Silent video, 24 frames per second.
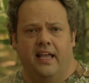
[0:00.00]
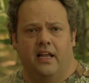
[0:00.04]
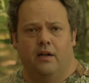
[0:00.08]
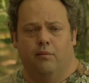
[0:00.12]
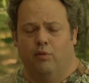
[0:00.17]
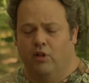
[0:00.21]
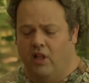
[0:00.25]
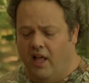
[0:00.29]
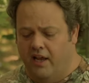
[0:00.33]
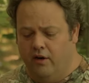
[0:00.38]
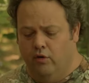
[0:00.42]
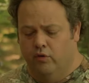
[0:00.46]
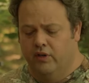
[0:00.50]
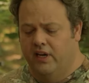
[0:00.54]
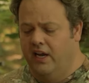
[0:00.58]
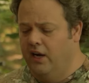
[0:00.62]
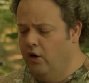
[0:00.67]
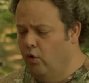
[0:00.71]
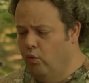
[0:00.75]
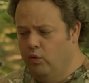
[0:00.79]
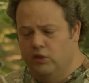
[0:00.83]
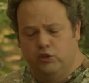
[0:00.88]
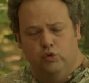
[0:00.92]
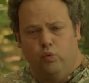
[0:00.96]
animal. I don't
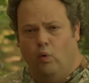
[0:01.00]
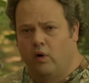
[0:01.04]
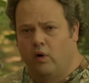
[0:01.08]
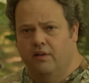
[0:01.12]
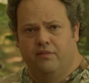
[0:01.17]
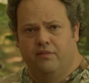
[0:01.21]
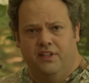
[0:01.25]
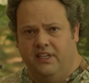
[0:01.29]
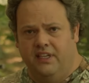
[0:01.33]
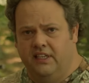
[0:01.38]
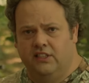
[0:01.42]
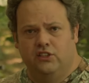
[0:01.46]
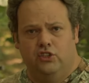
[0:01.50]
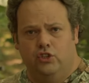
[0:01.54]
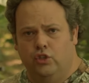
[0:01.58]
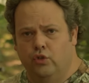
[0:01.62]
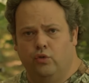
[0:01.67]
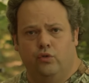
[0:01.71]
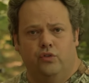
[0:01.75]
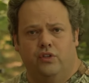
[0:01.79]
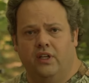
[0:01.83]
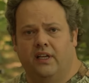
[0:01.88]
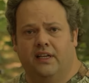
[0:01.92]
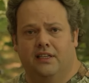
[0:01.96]
care which one of these
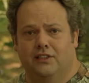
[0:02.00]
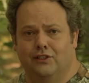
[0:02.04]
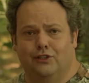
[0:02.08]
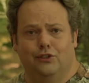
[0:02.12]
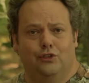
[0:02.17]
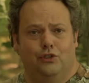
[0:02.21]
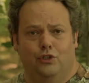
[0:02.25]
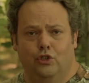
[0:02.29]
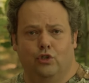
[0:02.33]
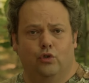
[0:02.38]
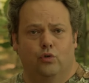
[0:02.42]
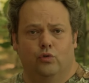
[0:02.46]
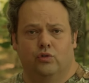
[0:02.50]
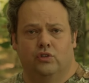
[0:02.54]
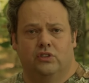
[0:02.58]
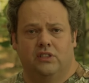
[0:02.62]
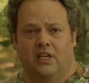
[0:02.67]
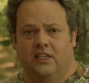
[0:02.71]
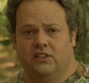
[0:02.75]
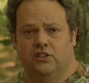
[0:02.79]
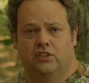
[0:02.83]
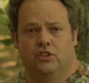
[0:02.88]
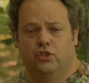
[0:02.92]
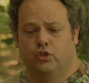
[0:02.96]
two things you use.
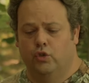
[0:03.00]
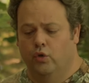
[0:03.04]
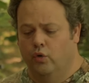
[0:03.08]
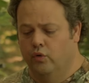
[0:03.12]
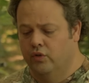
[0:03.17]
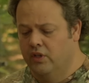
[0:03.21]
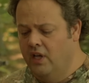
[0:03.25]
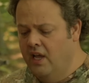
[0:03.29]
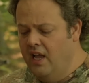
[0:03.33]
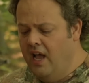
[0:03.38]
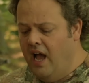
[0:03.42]
That's the truth.